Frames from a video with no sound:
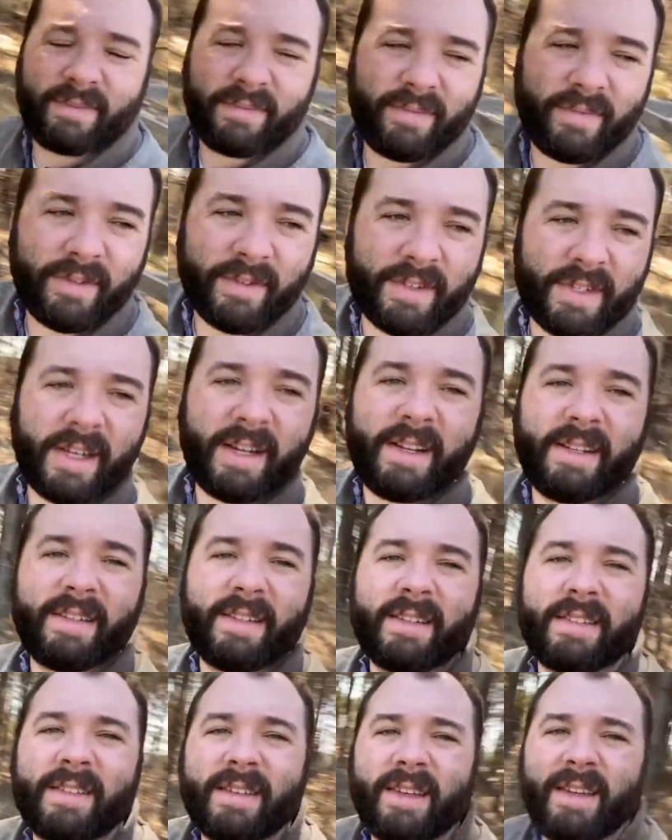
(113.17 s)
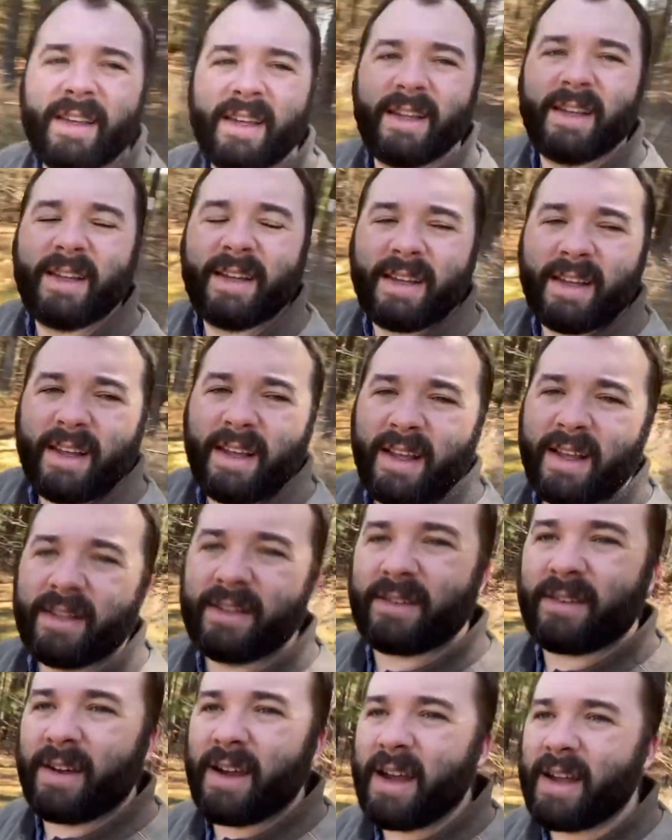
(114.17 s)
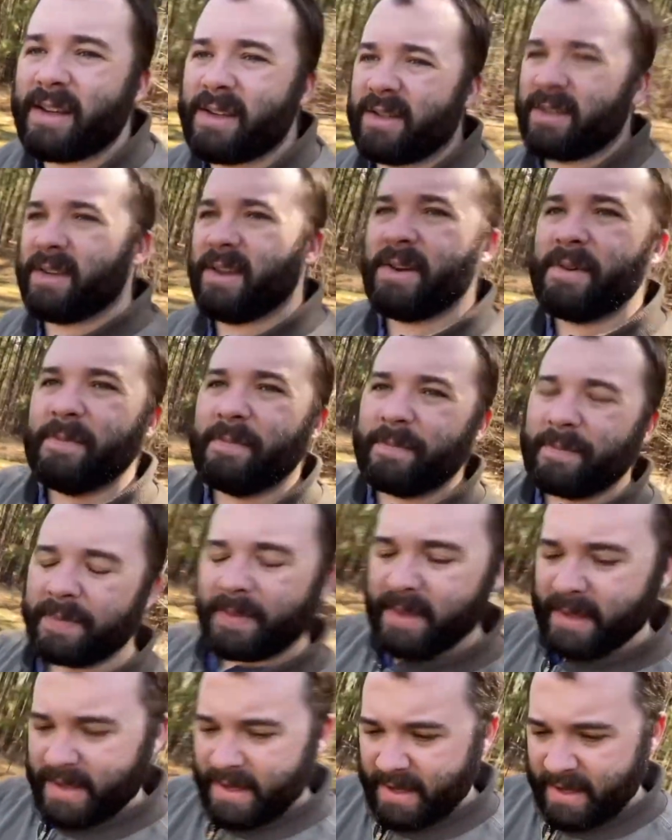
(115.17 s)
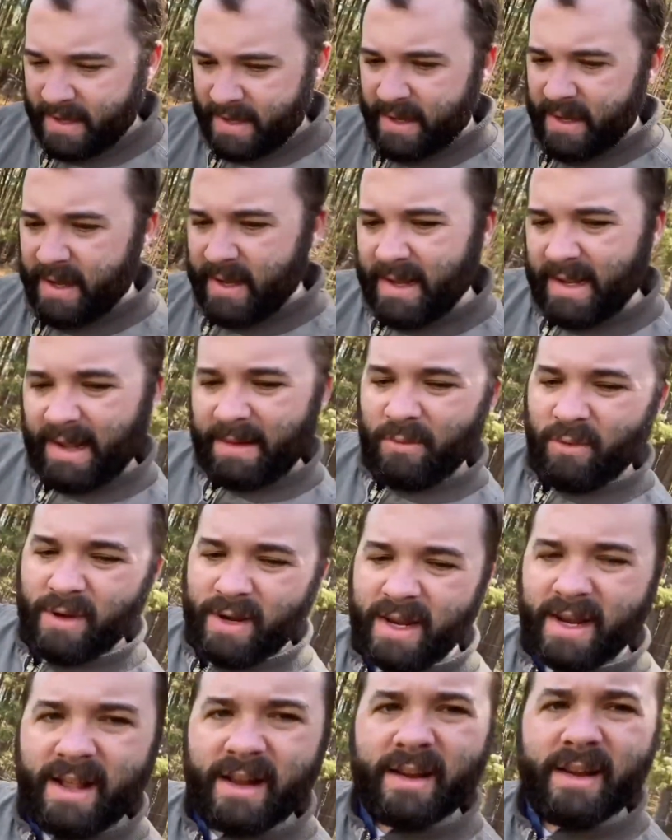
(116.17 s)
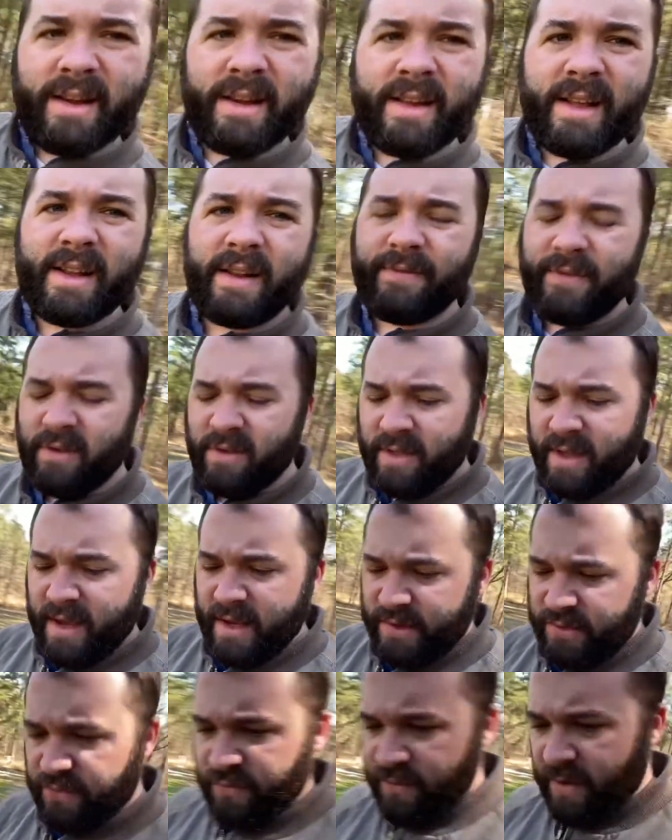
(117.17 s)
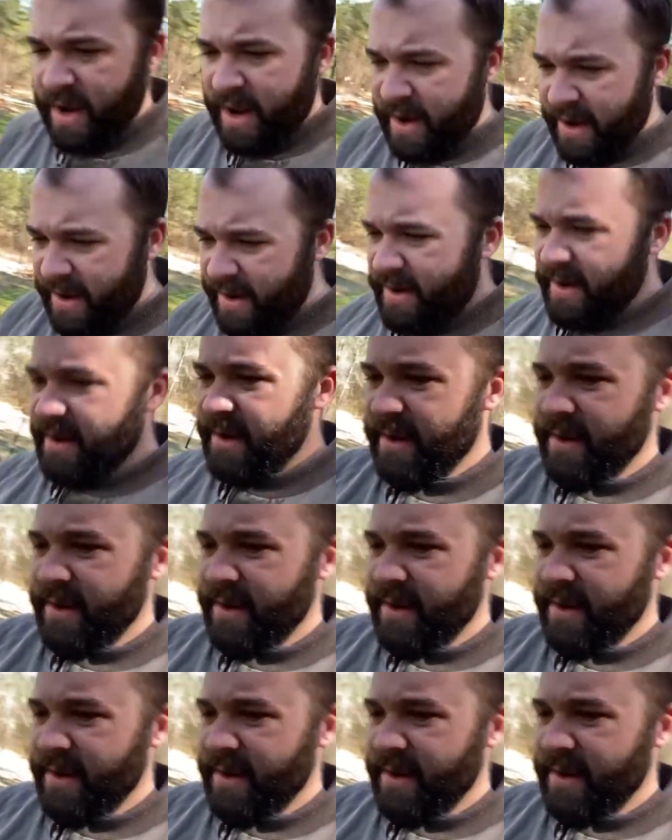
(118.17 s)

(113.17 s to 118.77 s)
For chickens, it's hen scratch. So I'm going to get out here and get a few things ready.